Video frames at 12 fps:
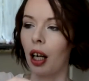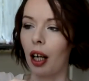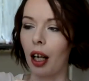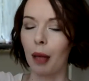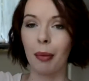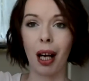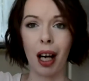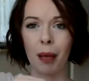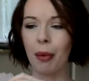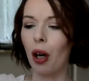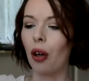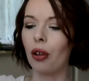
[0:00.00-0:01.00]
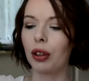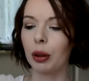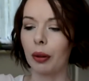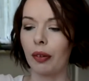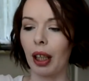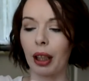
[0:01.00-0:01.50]
um, armholes
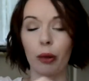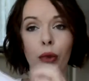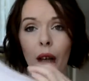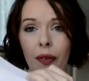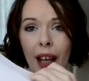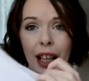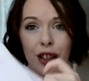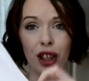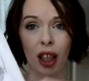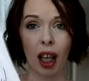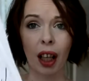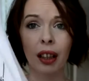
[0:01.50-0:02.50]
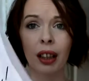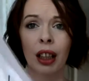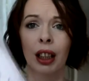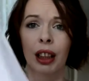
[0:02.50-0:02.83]
with like a rough edge cut.